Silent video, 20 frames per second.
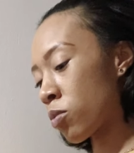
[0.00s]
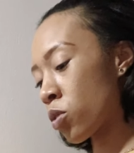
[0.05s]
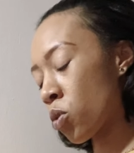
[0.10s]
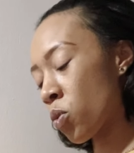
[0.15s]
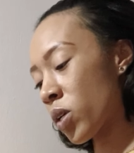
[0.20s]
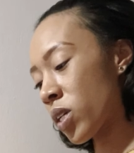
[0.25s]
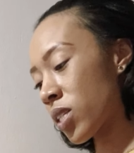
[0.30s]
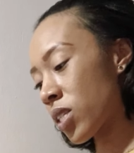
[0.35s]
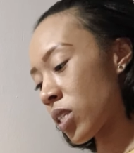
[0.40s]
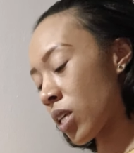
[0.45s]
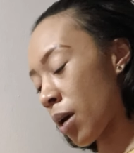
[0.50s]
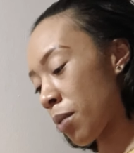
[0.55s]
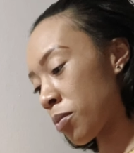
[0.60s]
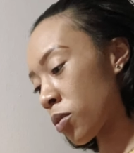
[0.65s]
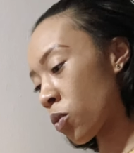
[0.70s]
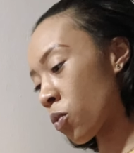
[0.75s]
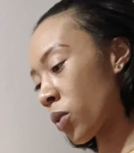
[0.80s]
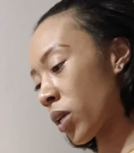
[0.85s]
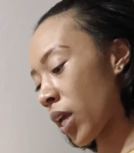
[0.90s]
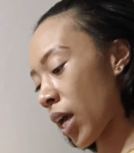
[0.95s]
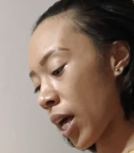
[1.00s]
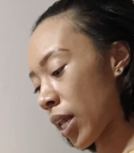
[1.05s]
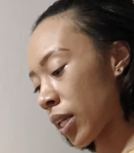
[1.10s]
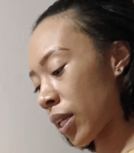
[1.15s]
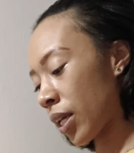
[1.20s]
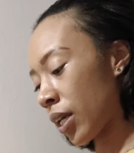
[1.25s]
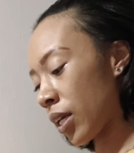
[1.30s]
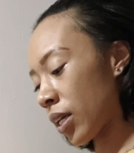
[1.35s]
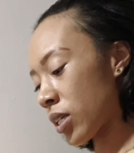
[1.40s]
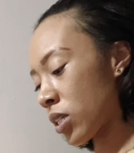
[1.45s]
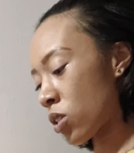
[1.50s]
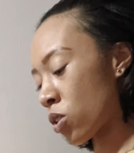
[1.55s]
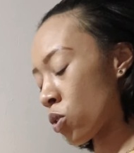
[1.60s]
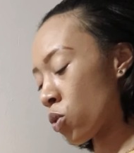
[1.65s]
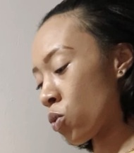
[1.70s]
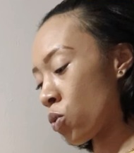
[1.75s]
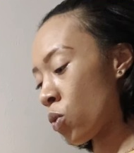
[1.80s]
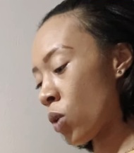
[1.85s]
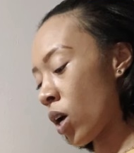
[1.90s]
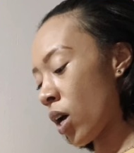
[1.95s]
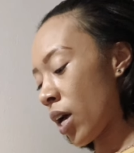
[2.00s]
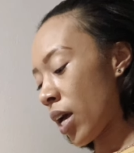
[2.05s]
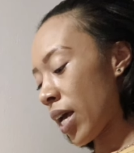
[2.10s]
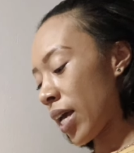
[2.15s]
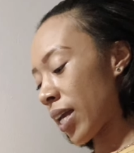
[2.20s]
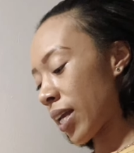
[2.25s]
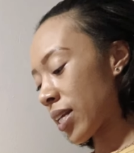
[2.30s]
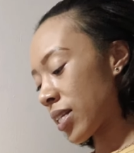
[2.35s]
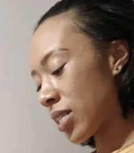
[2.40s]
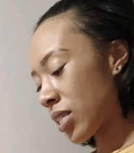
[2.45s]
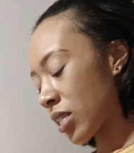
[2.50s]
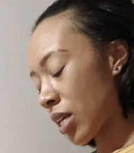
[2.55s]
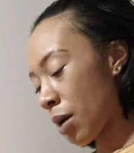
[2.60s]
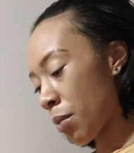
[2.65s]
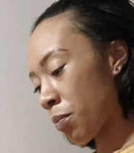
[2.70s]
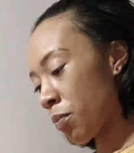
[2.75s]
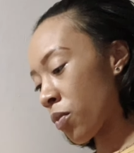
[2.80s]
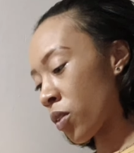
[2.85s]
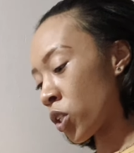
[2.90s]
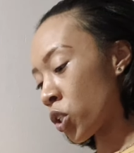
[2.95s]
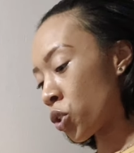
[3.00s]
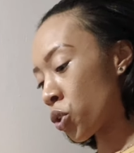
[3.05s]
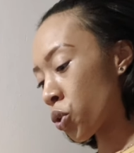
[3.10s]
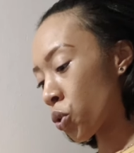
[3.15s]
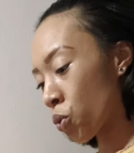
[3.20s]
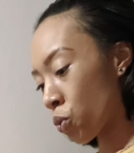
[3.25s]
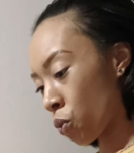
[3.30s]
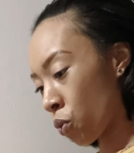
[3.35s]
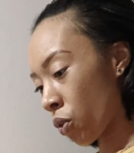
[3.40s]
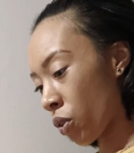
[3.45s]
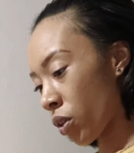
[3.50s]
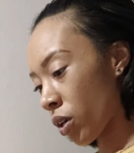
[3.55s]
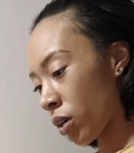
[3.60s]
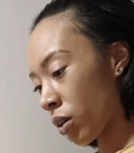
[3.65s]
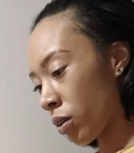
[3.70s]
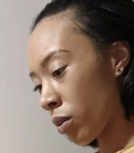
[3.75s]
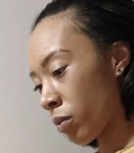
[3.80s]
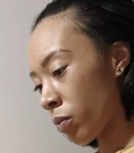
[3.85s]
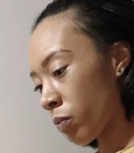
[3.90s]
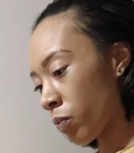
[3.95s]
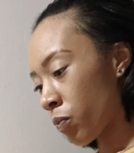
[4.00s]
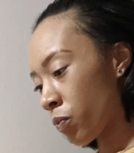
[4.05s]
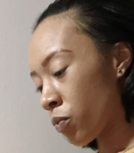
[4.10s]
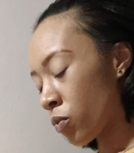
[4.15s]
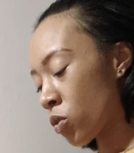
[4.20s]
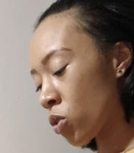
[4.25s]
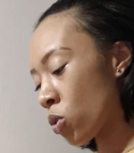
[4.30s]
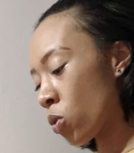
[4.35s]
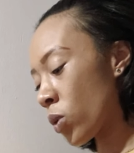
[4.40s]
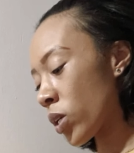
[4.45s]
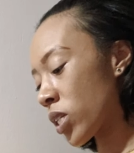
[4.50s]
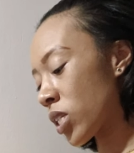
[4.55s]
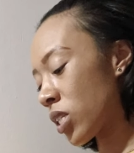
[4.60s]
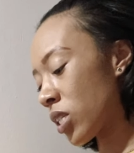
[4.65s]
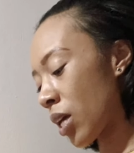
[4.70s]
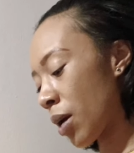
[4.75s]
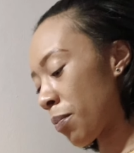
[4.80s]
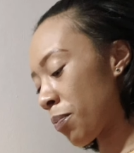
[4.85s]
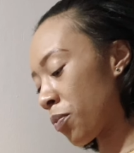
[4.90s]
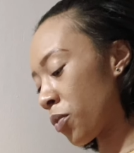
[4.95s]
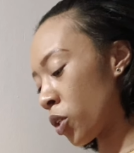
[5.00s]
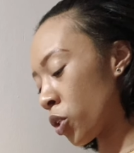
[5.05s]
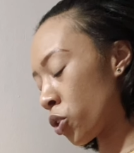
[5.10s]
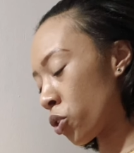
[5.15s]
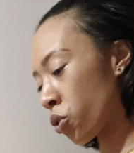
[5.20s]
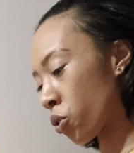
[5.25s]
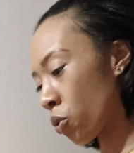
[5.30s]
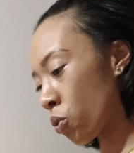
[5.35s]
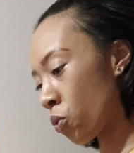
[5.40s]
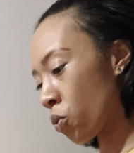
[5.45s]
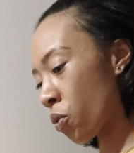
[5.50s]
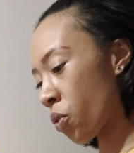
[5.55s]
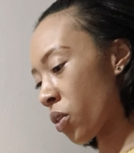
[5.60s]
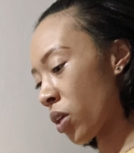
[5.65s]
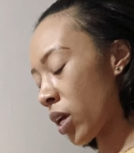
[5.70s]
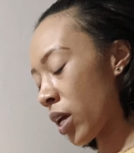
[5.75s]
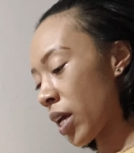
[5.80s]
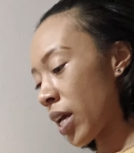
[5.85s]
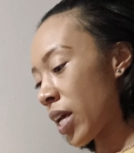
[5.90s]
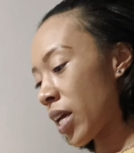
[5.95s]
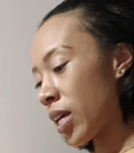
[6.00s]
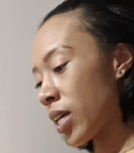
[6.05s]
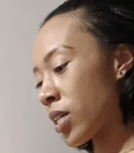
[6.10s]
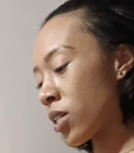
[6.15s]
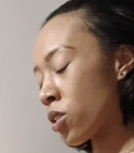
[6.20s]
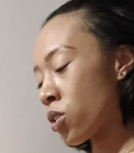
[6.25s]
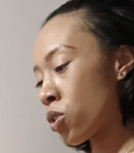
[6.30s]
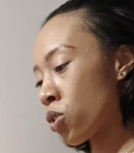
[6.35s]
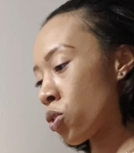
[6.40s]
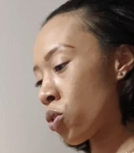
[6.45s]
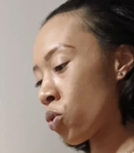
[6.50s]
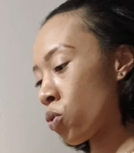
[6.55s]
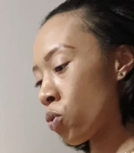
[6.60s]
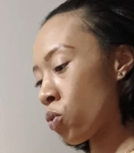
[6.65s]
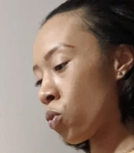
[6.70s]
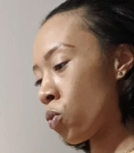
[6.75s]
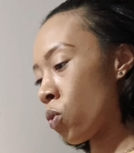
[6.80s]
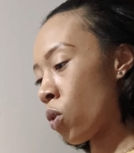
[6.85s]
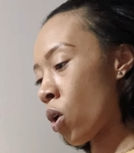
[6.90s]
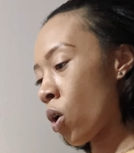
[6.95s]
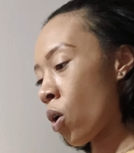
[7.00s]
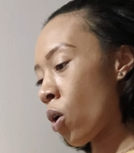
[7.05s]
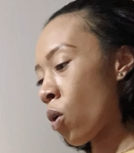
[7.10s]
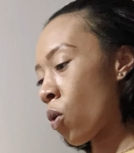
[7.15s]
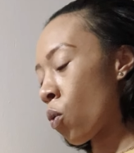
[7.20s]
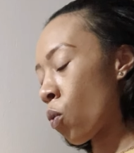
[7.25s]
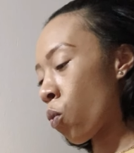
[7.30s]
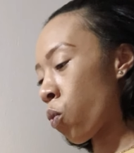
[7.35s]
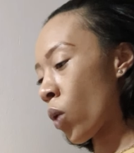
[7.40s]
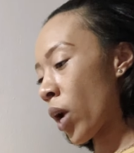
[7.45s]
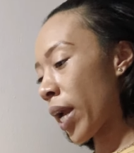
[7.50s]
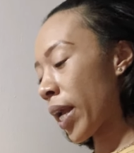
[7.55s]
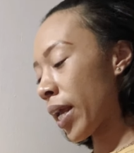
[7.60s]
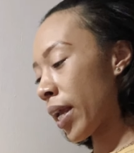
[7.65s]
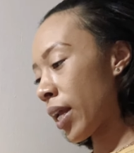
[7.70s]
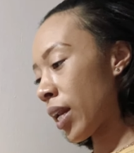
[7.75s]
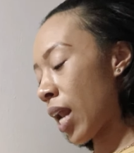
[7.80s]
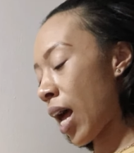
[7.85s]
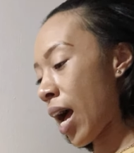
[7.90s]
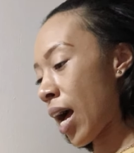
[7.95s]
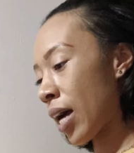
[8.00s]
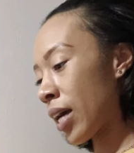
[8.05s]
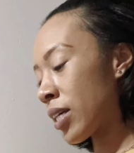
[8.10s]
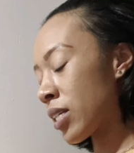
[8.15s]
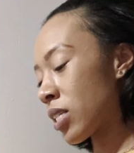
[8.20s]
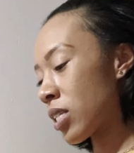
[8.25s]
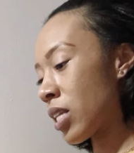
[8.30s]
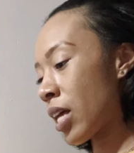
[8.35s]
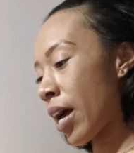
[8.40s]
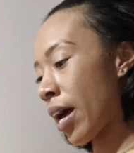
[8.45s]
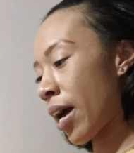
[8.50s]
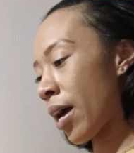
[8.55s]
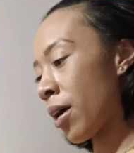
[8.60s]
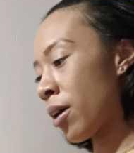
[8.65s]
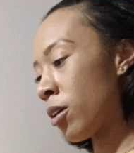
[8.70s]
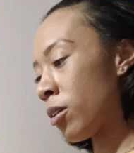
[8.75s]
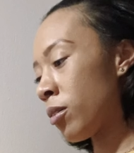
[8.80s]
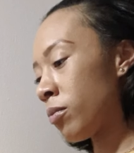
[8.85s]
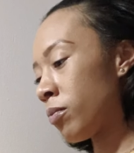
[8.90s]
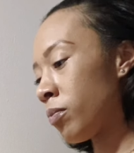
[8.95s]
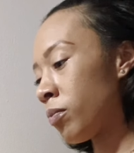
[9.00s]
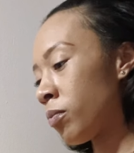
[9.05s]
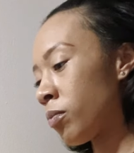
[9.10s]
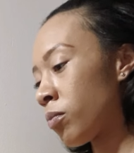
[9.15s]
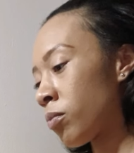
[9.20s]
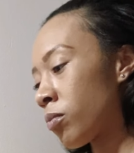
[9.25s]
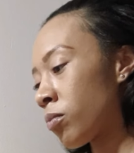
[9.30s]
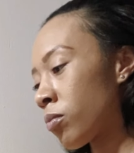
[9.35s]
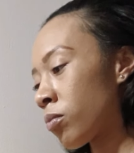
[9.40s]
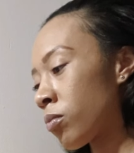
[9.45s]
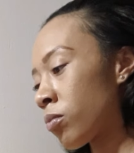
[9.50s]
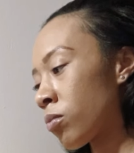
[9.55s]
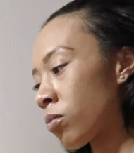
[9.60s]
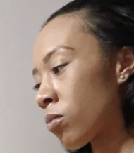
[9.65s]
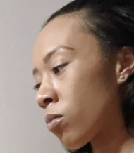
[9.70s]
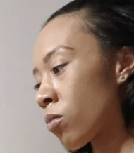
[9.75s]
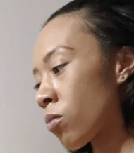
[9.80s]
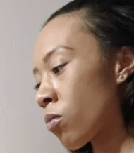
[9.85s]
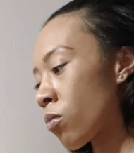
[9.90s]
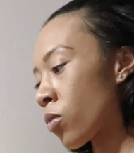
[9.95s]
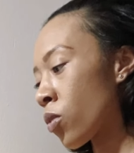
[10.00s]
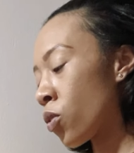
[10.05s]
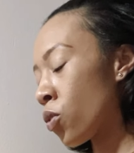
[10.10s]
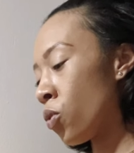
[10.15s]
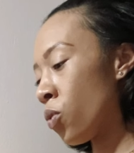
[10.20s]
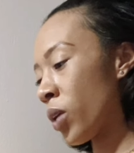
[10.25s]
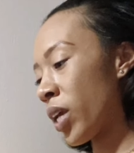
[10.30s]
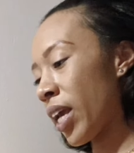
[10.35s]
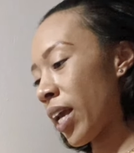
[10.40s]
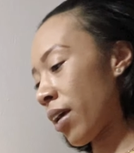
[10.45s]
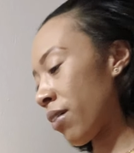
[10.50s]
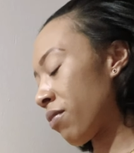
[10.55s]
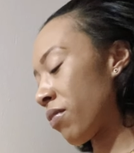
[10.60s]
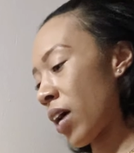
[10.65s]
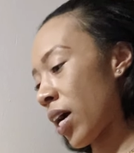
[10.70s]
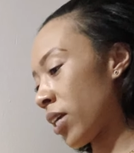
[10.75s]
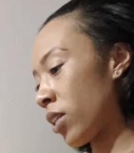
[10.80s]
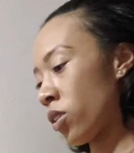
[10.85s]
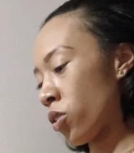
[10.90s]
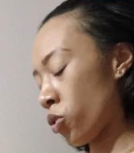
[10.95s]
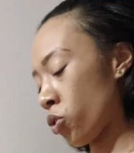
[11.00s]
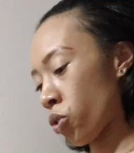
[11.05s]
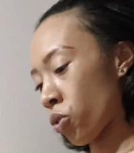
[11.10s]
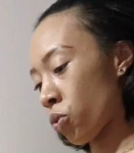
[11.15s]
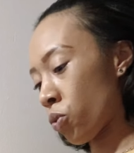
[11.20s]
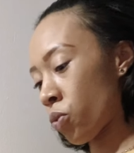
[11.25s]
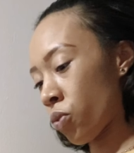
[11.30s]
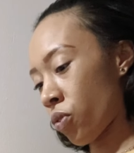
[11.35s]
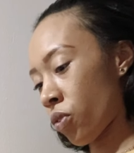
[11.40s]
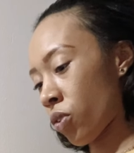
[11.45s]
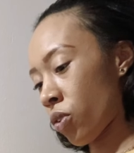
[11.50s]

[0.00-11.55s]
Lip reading: To accept reality is to accept the truth. To accept the truth is to recognize that you can't fight the truth.